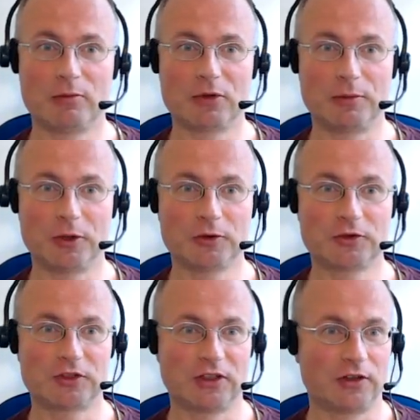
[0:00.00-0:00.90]

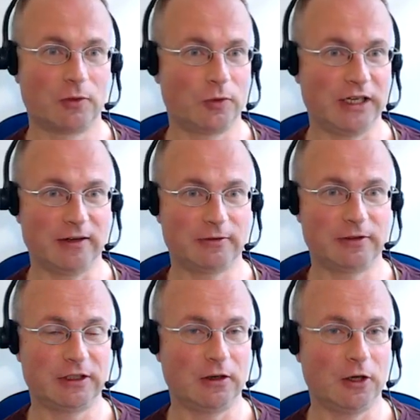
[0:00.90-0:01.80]
proposed we have
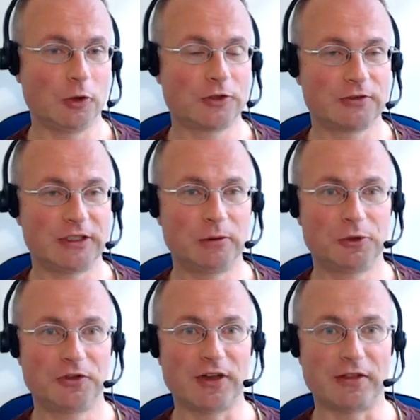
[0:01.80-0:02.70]
loads of
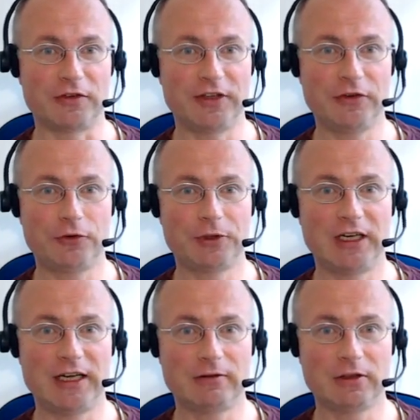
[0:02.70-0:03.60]
inputs at the sensory
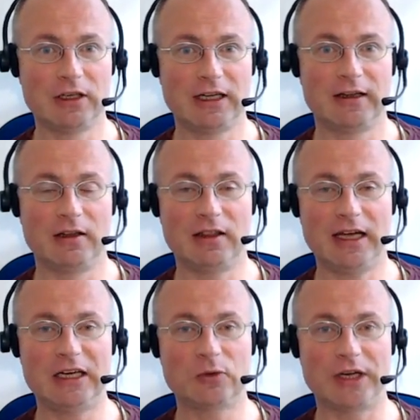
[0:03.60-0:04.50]
level,
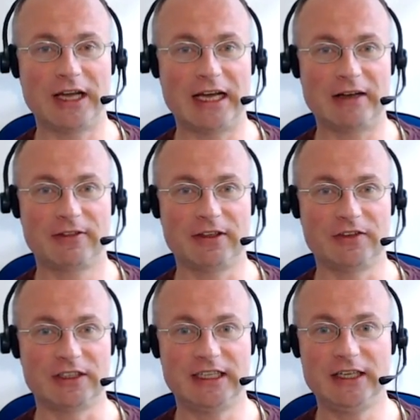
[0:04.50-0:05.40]
then we have this
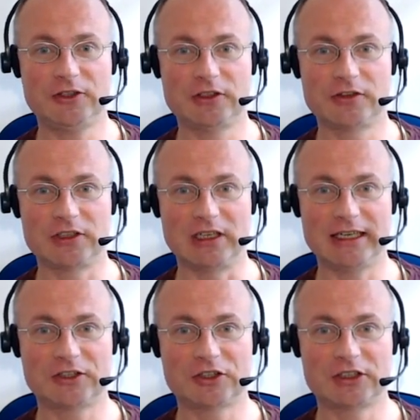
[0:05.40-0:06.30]
attentional
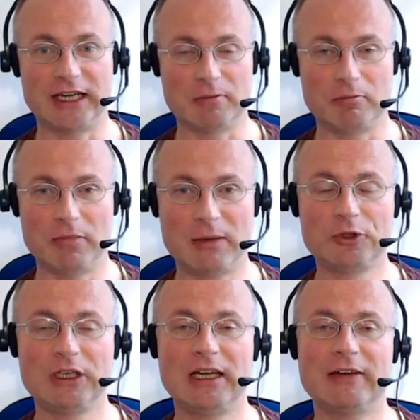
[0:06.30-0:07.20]
selection and
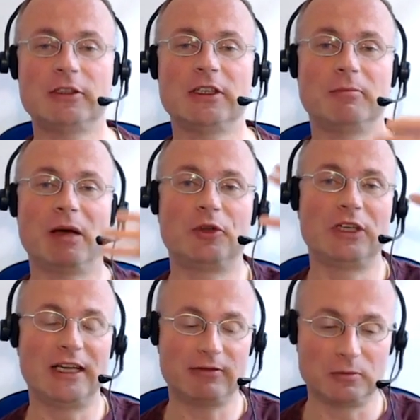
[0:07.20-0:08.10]
memory level, and memory
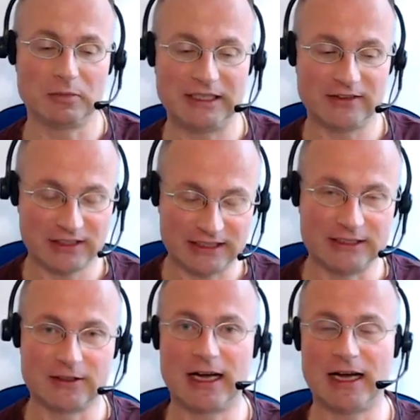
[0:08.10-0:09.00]
level means
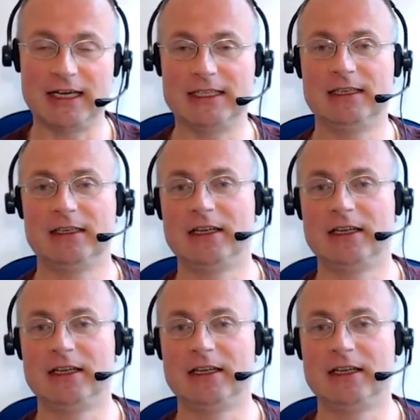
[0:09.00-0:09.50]
here higher